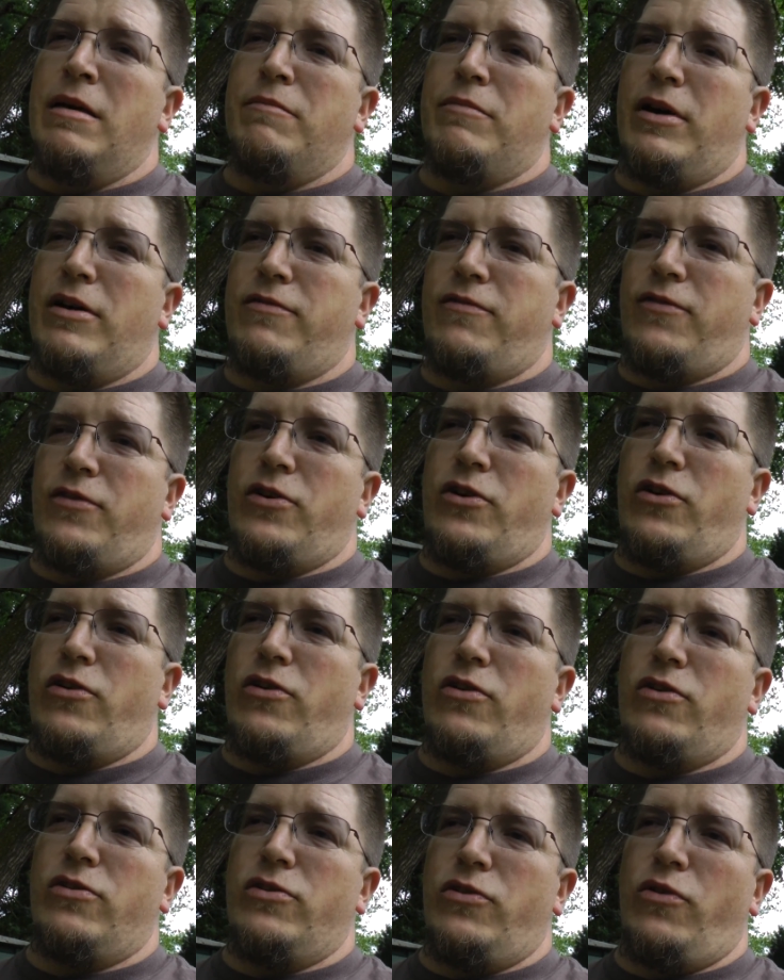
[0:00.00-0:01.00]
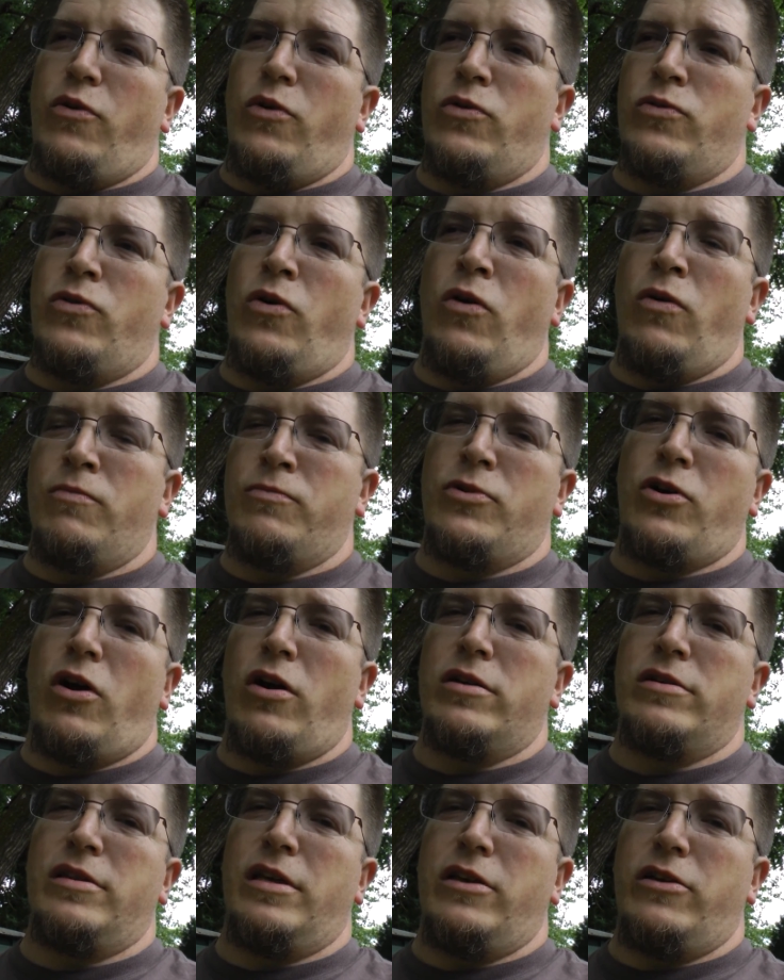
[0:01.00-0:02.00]
but for your own home
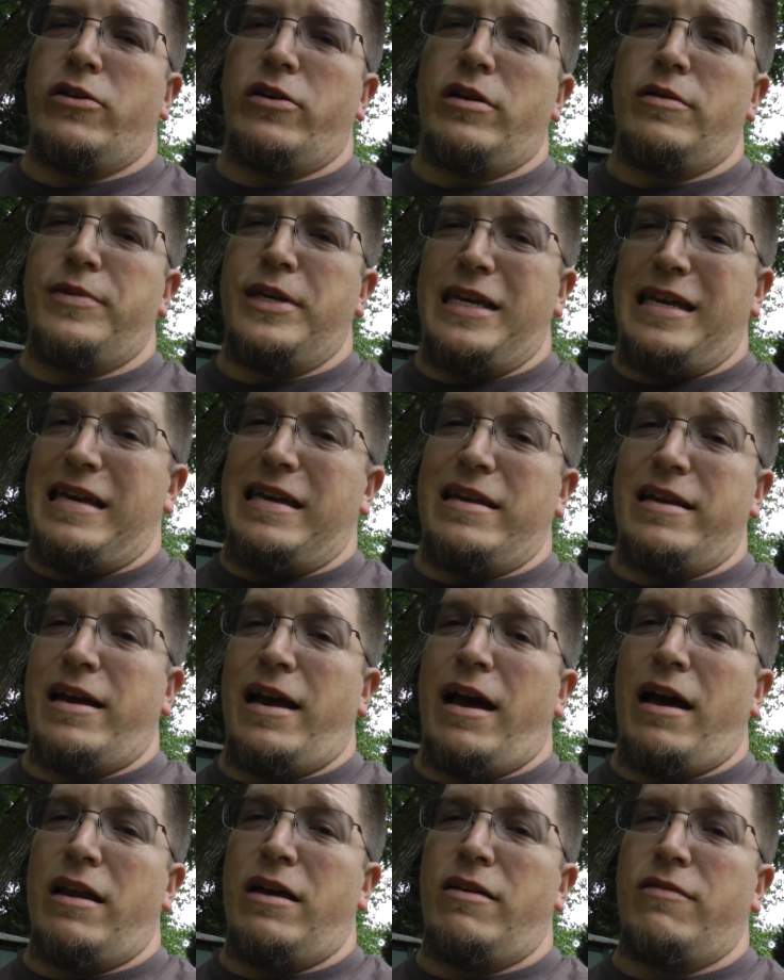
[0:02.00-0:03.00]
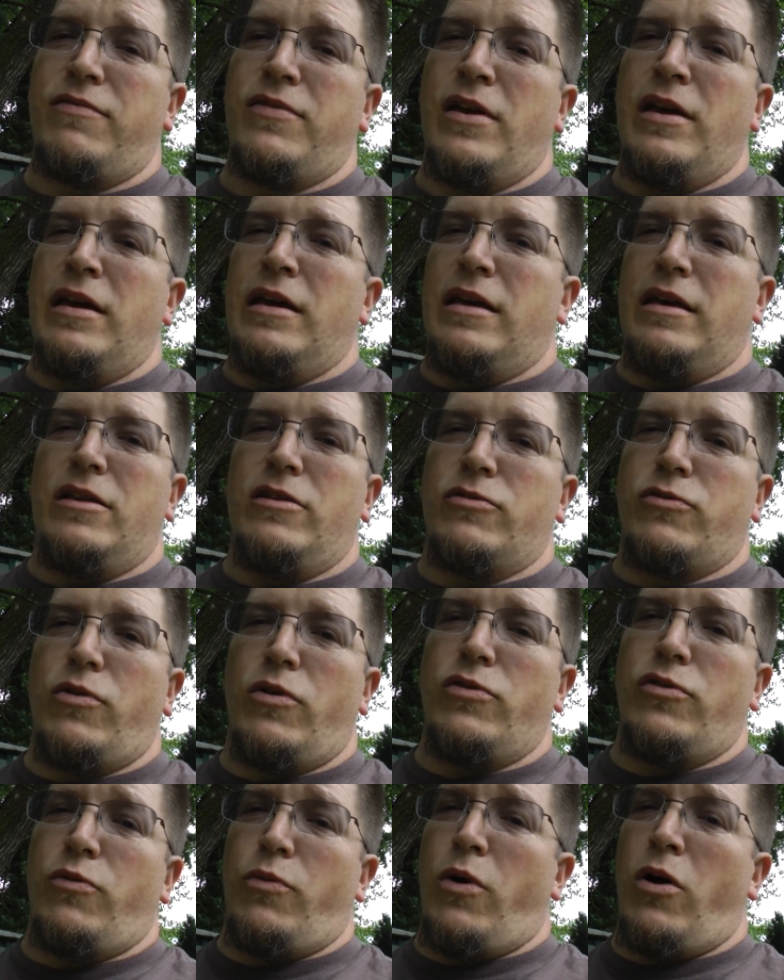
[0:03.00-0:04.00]
garden that you're going to be eating out of, it'll
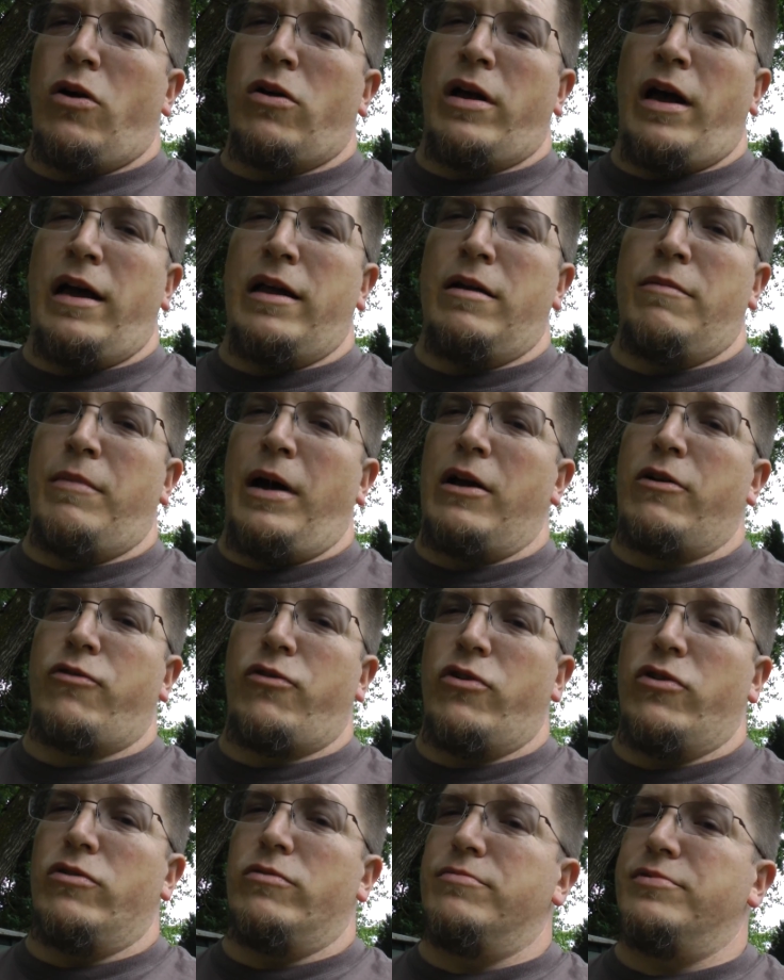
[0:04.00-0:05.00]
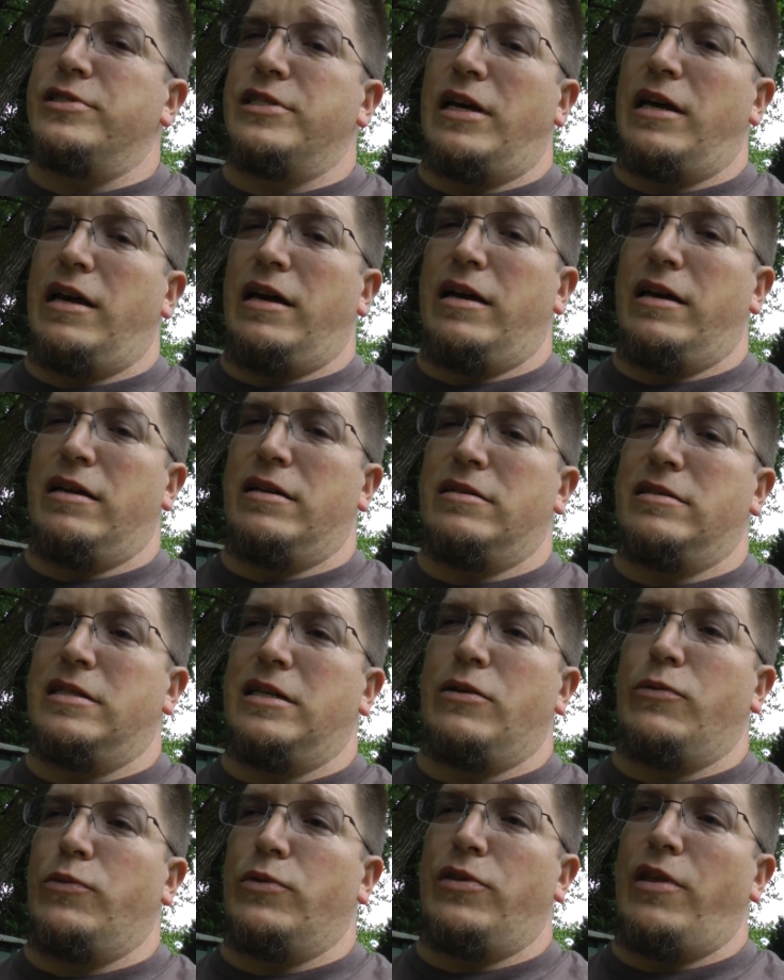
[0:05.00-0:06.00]
grow the wrong kind of microbes, and
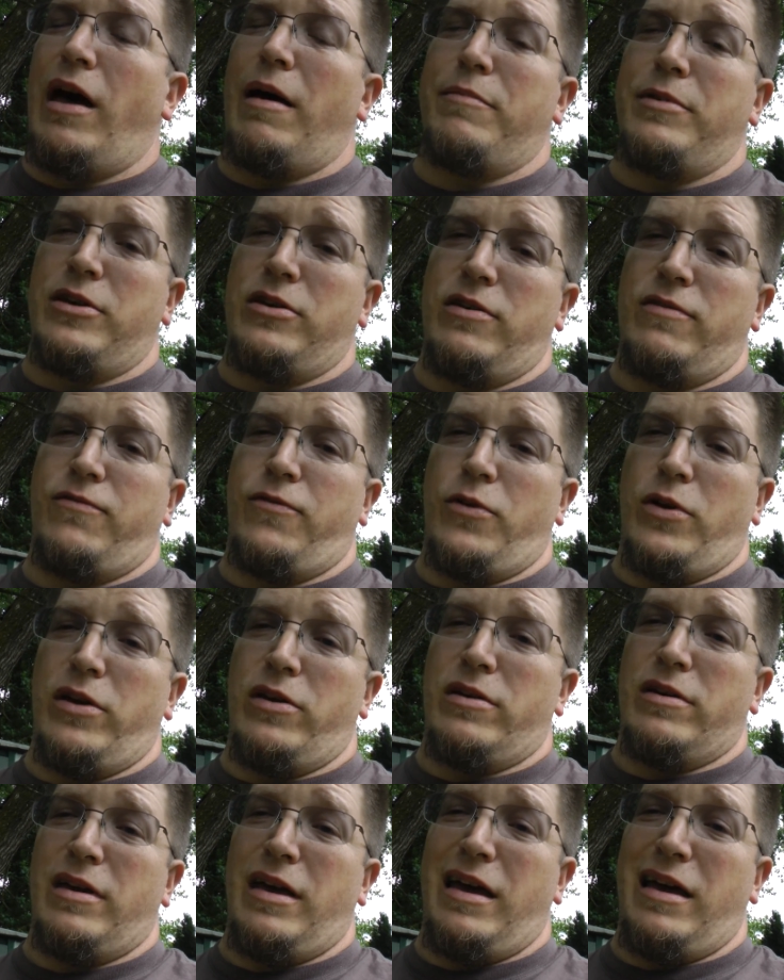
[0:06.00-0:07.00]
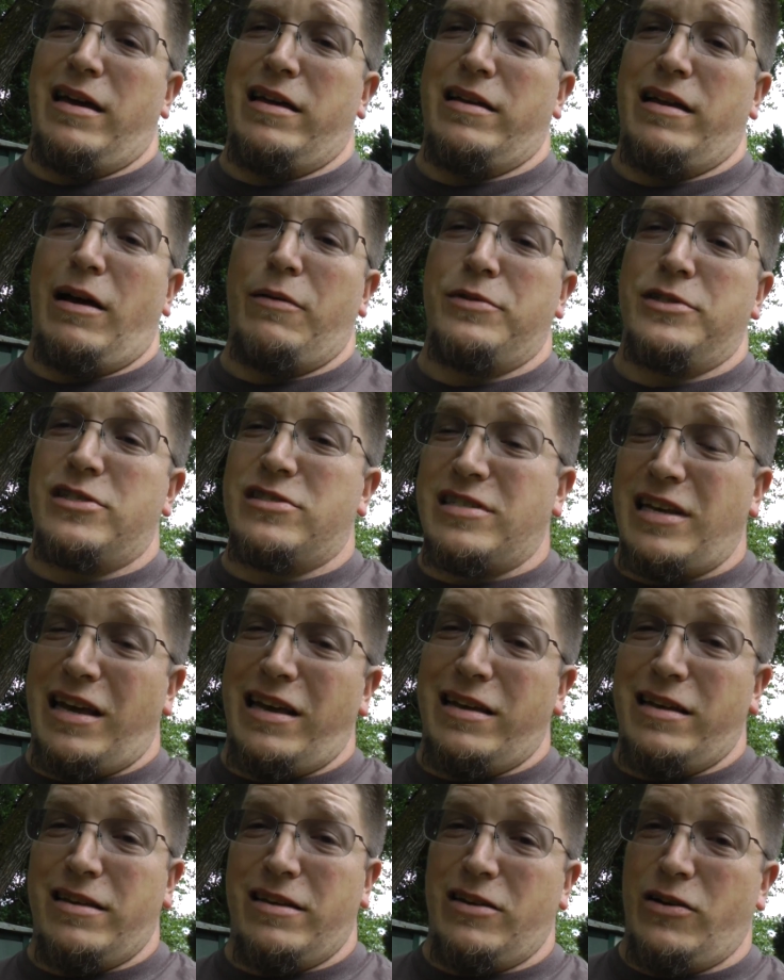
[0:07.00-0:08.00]
it will not be good for you. And I would just
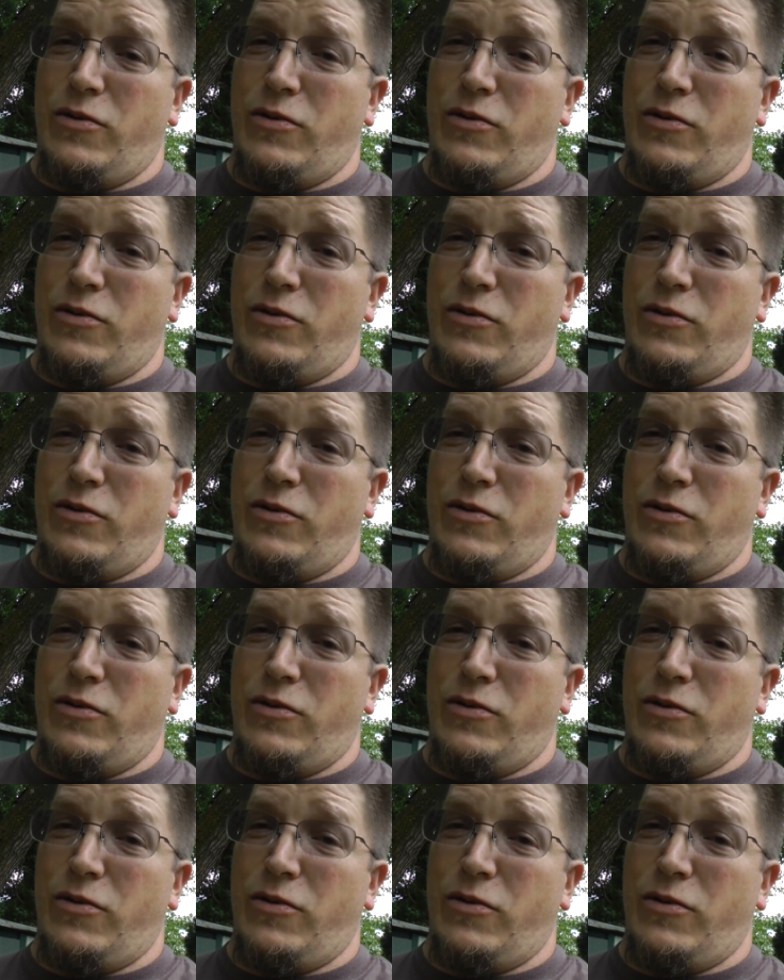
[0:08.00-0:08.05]
say,